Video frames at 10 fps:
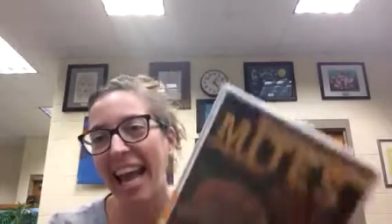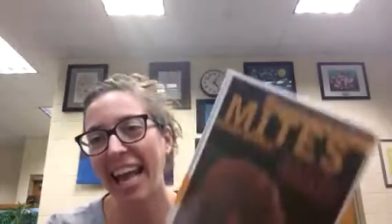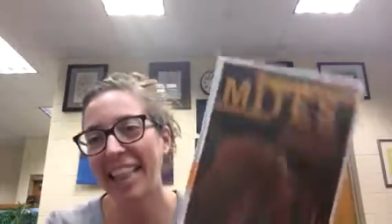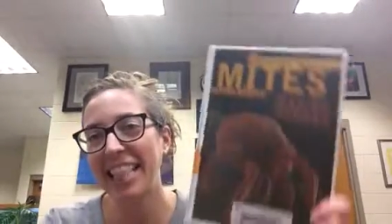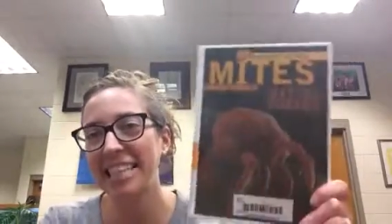
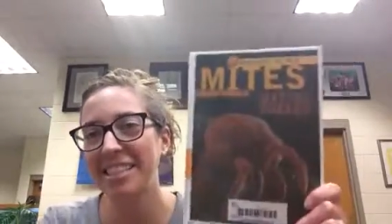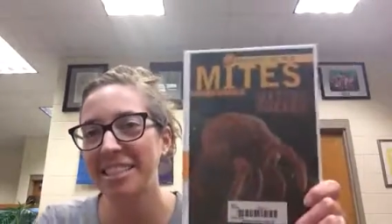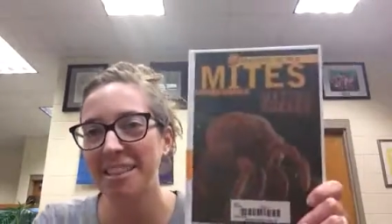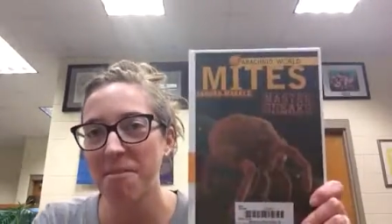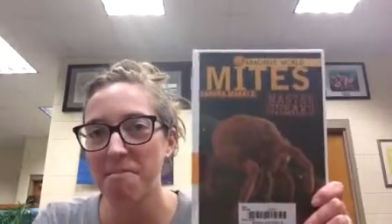And this
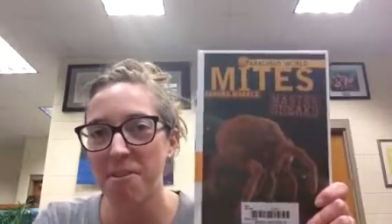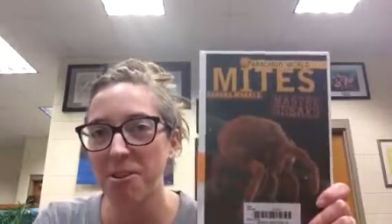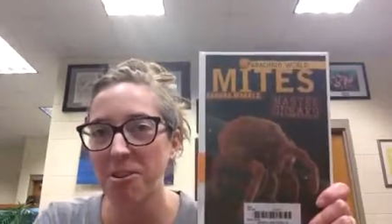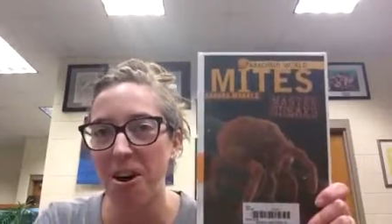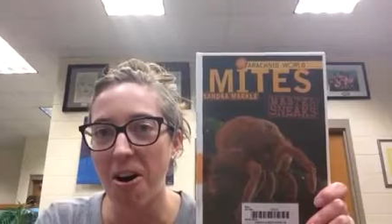is a
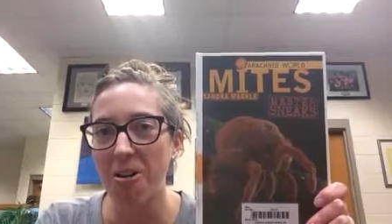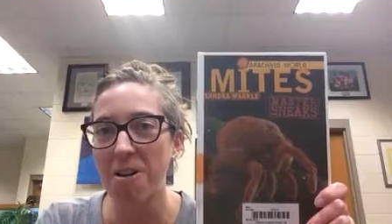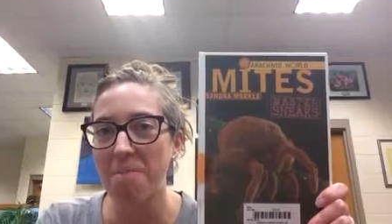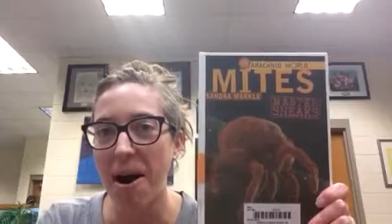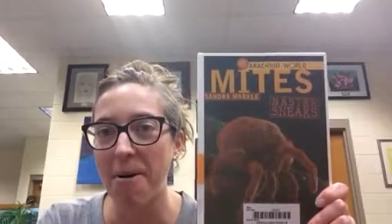book
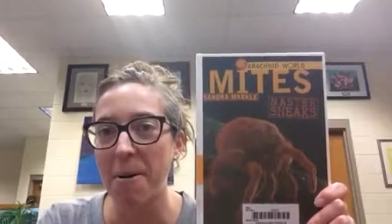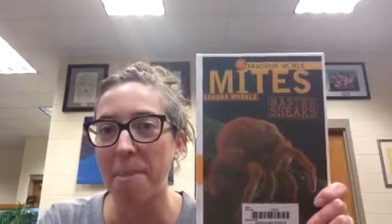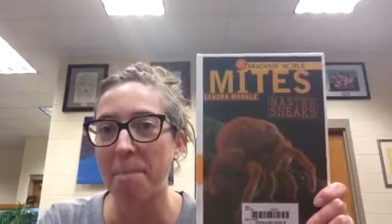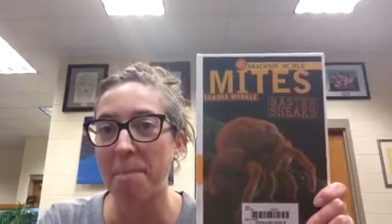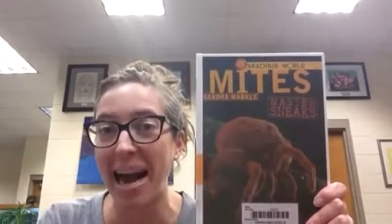all about
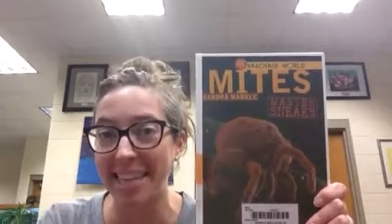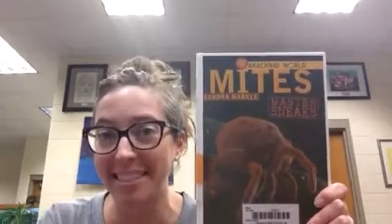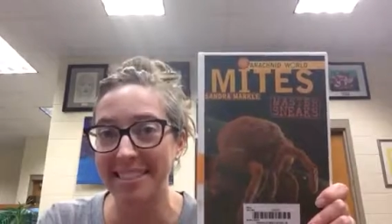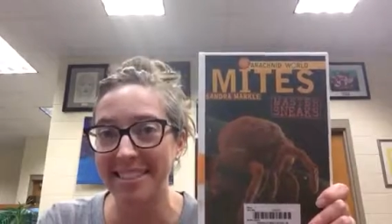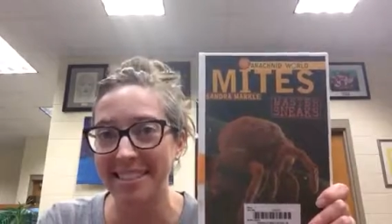
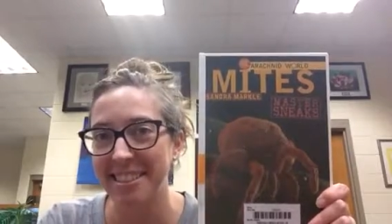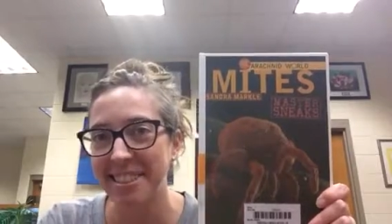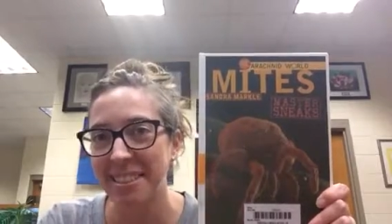mites.